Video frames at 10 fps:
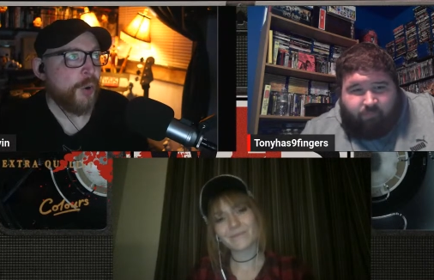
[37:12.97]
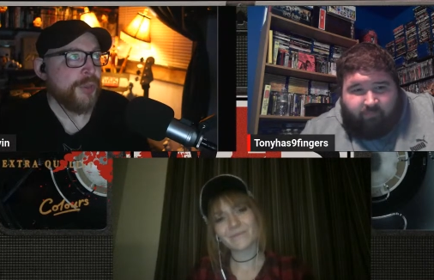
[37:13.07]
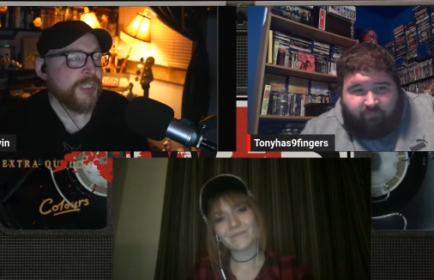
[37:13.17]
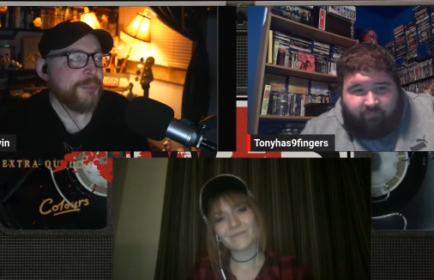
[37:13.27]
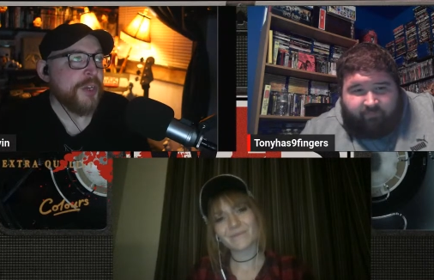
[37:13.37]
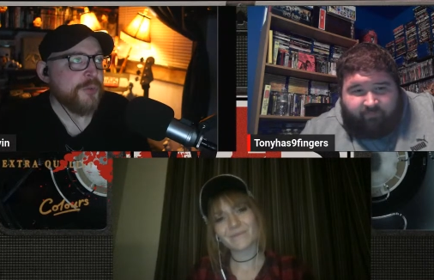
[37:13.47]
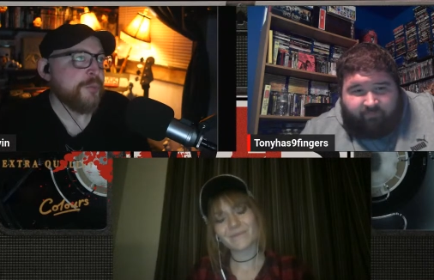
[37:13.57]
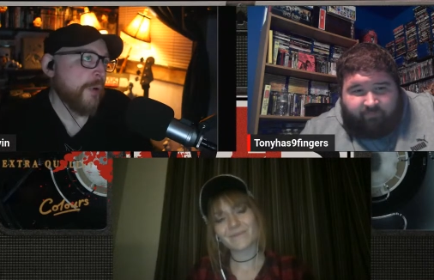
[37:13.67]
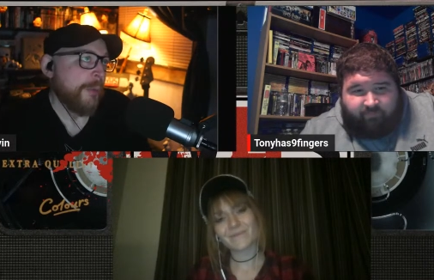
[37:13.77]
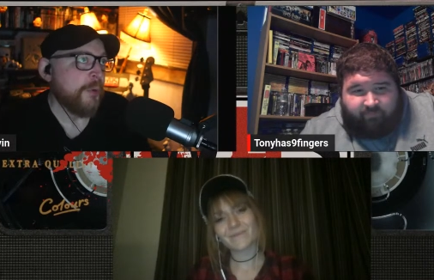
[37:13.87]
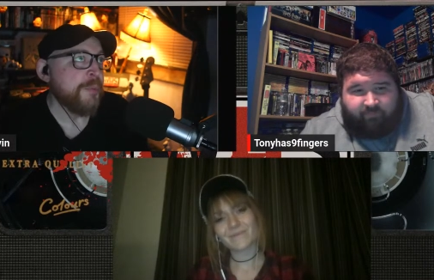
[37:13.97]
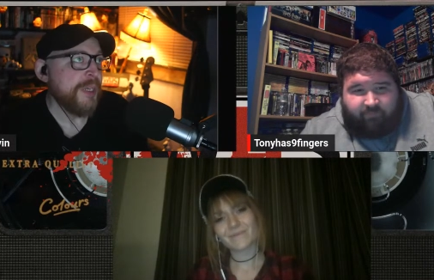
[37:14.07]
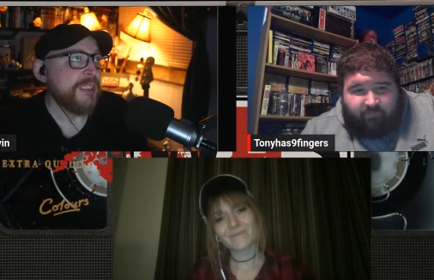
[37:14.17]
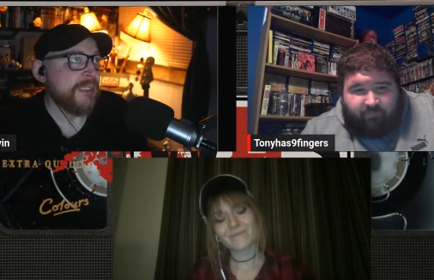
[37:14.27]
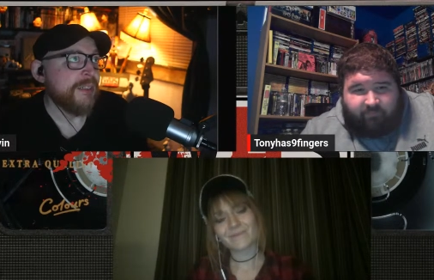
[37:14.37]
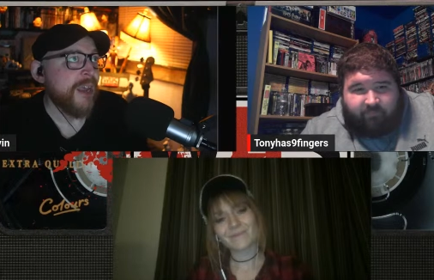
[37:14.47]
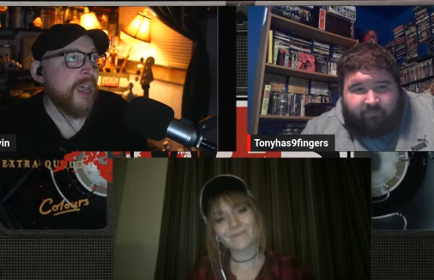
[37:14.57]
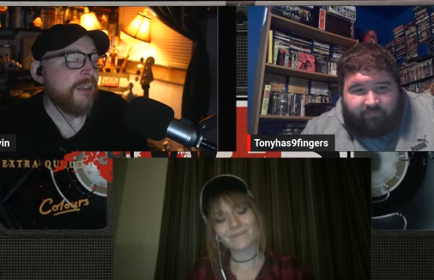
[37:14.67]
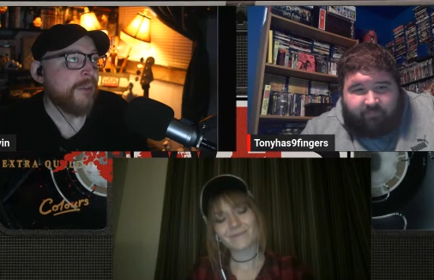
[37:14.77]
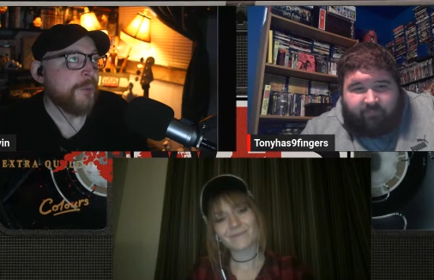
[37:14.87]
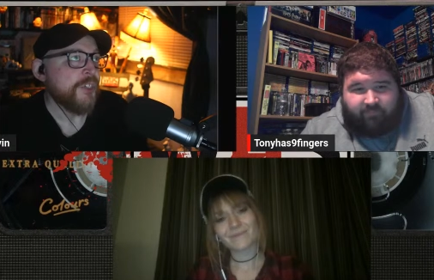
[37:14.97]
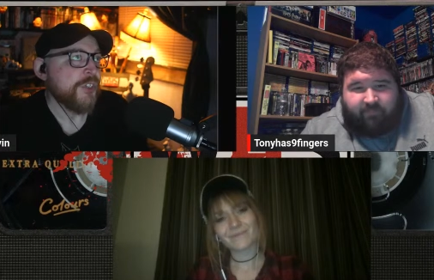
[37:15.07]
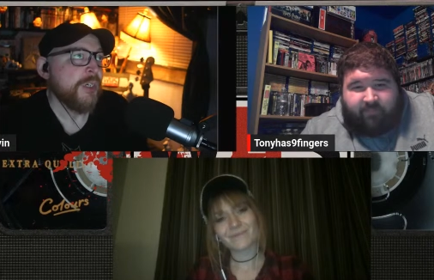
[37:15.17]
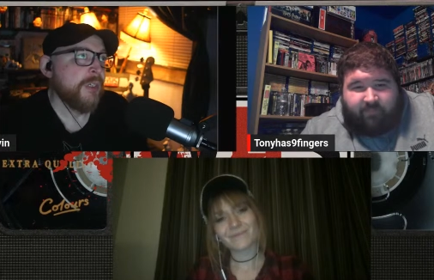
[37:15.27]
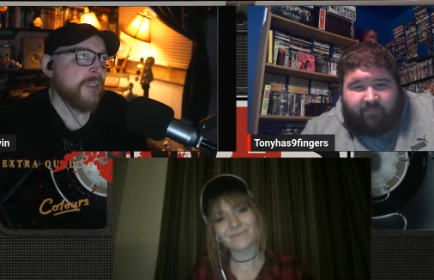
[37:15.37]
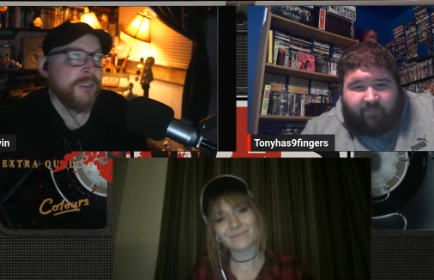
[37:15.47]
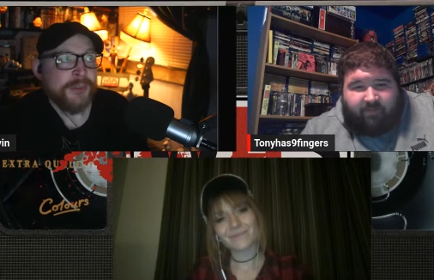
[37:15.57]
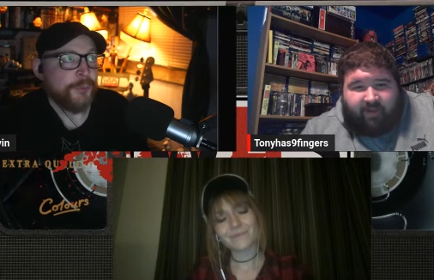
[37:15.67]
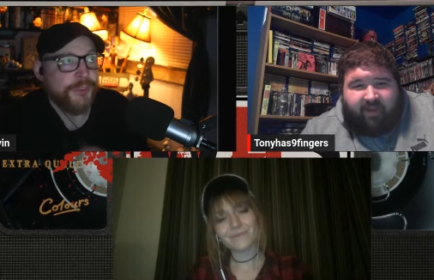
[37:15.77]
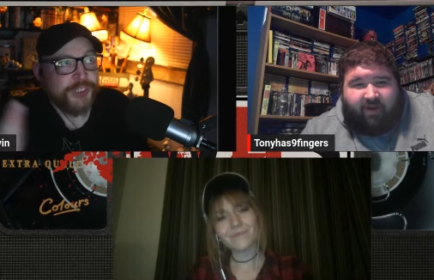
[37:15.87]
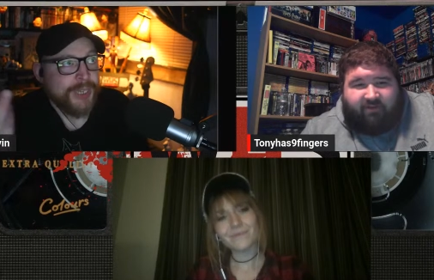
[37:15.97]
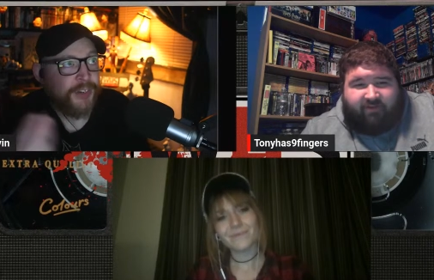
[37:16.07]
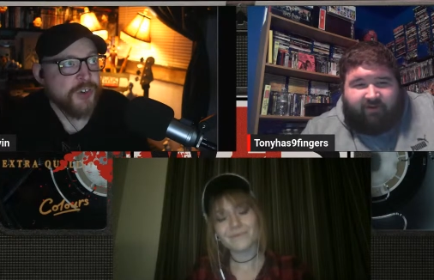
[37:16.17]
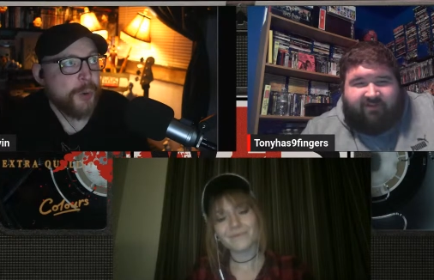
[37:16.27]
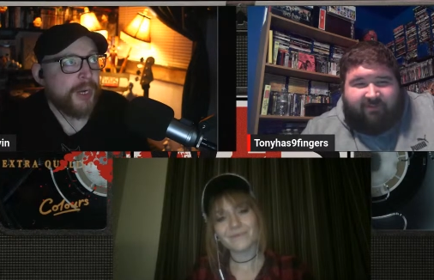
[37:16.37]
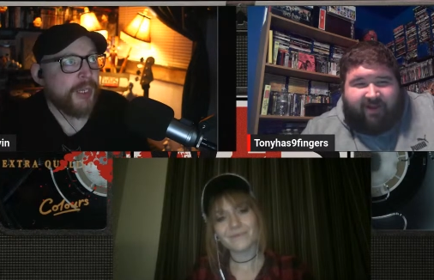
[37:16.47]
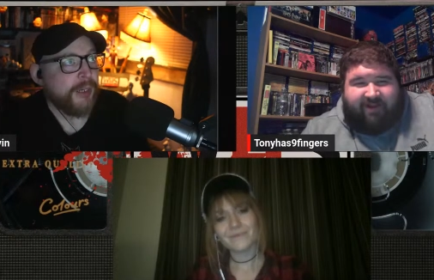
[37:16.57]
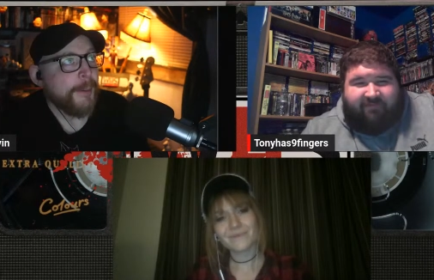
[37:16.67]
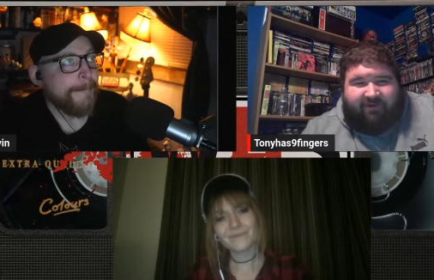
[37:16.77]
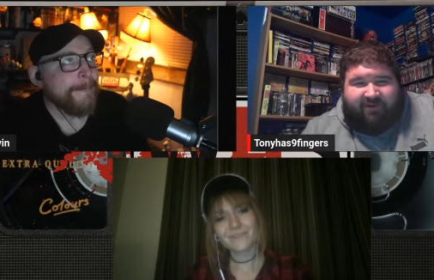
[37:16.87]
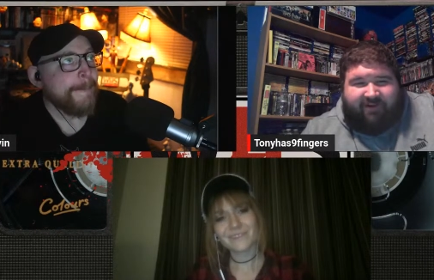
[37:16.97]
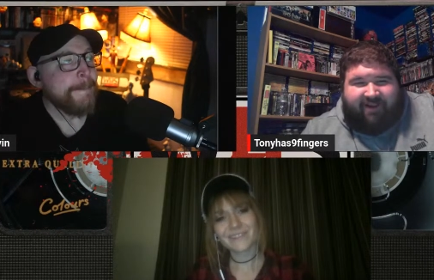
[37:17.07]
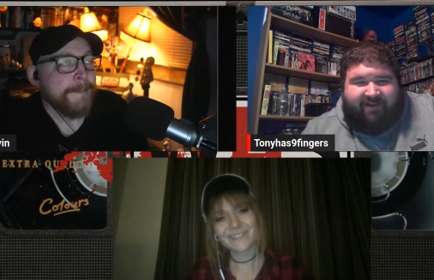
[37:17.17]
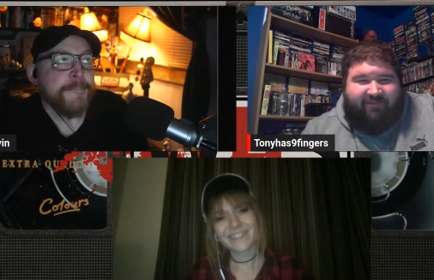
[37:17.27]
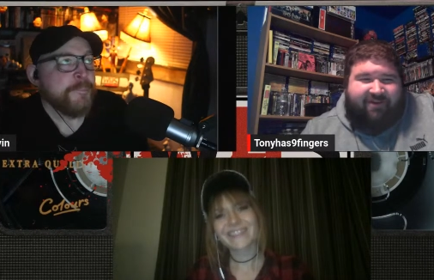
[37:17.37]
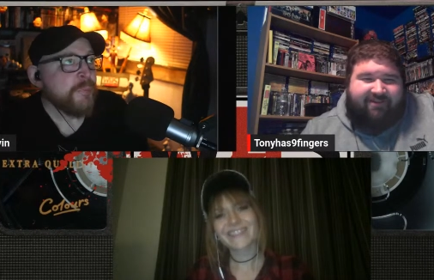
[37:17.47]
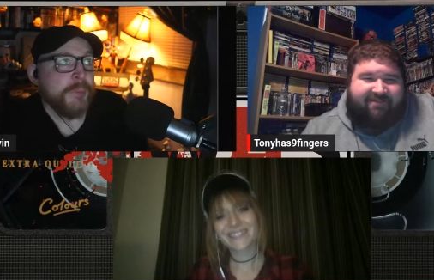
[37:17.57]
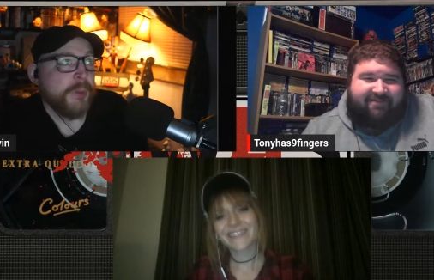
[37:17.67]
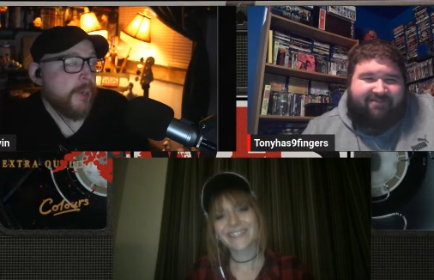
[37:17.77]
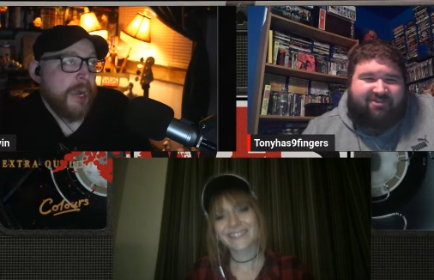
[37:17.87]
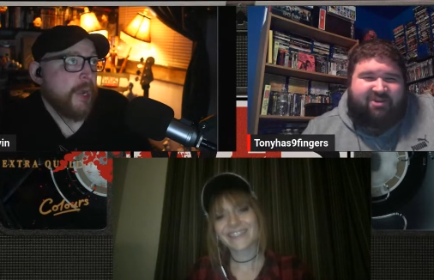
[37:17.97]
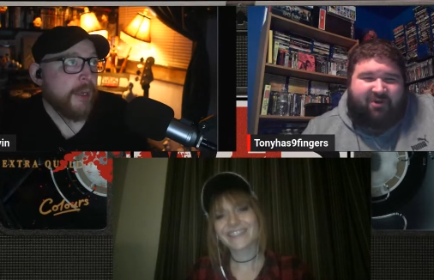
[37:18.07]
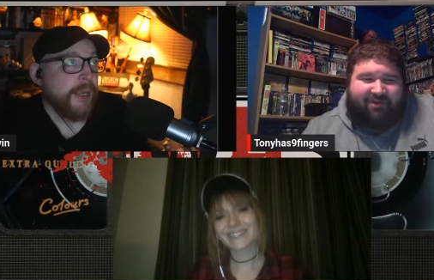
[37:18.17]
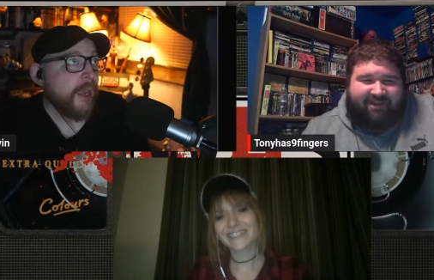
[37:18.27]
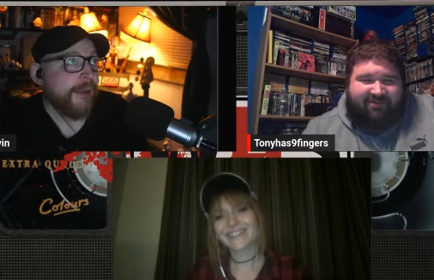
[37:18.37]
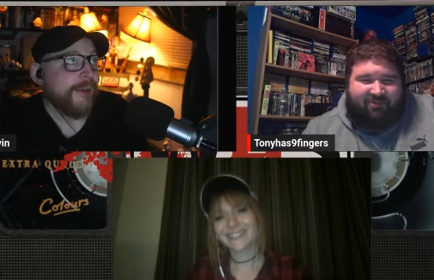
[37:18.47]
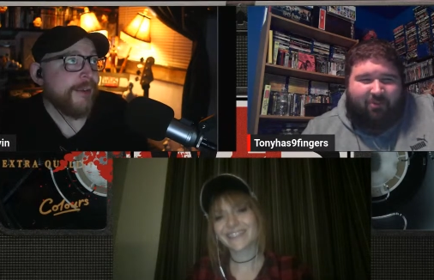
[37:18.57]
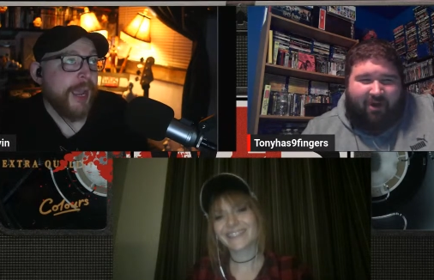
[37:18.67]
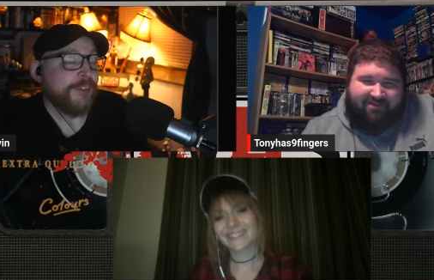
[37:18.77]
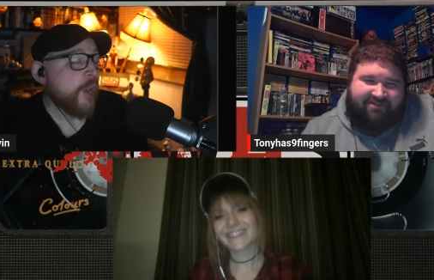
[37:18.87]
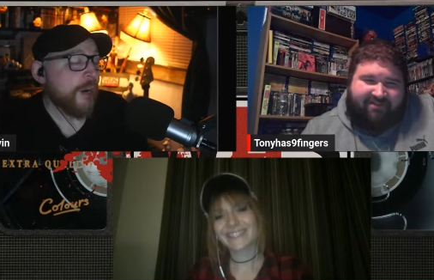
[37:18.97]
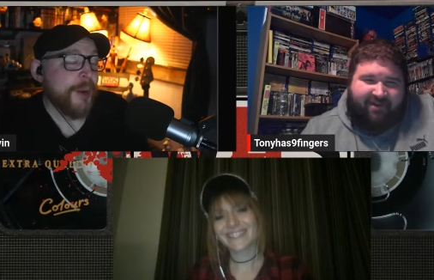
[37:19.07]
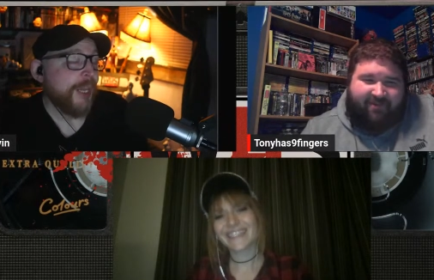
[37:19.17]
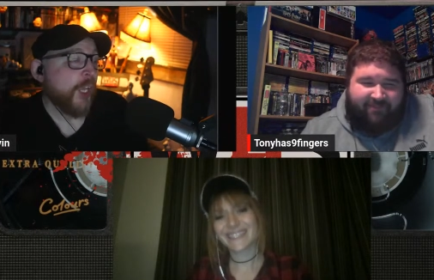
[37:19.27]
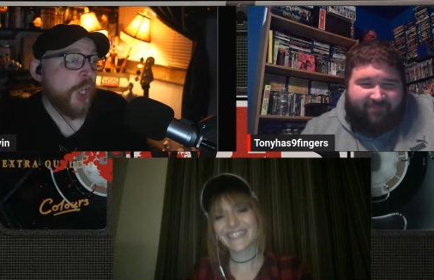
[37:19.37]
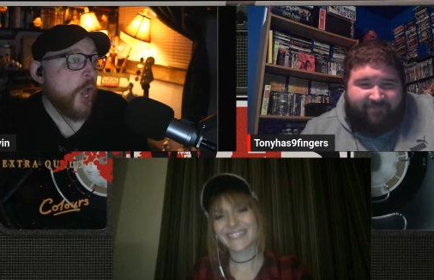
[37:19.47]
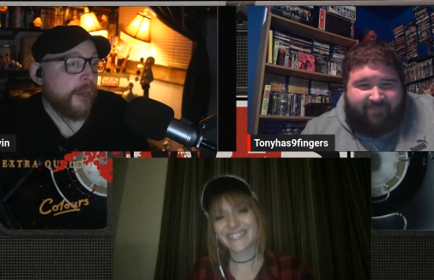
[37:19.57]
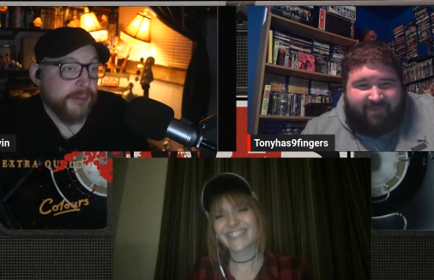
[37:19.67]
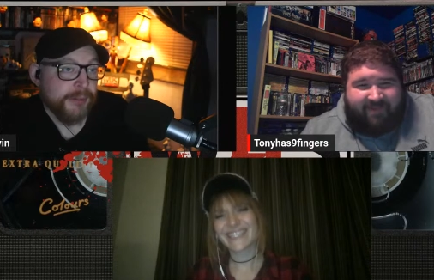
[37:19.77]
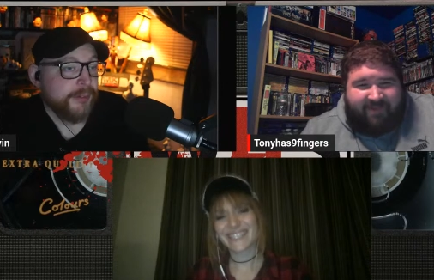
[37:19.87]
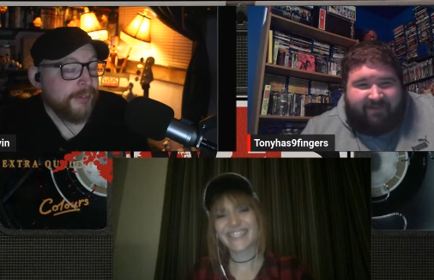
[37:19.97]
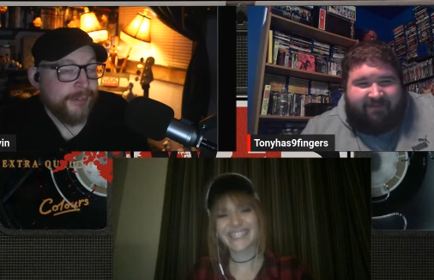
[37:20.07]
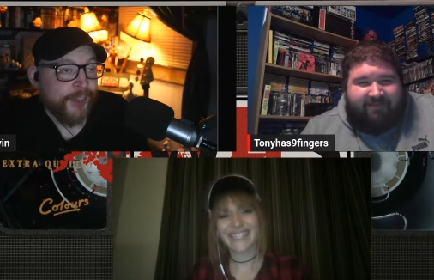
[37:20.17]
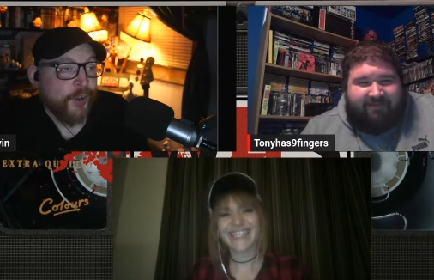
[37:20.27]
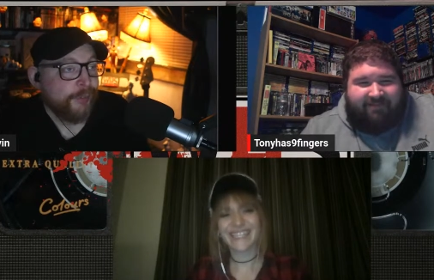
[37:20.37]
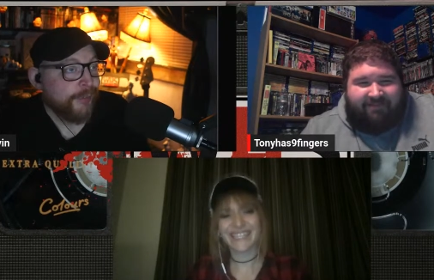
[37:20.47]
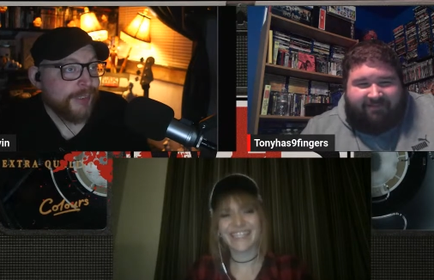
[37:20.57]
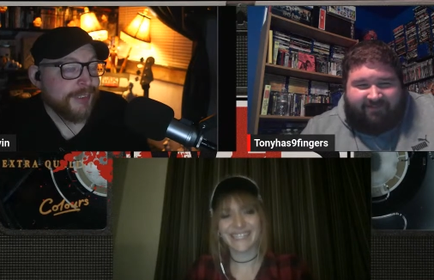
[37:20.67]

Speaker 1: this much was probably with Pieces of Talent, which we just had you know, Joanna about
Speaker 2: every every show yeah, at least. I once, talk about so. it a lot,
Speaker 1: you know, because mm-hmm.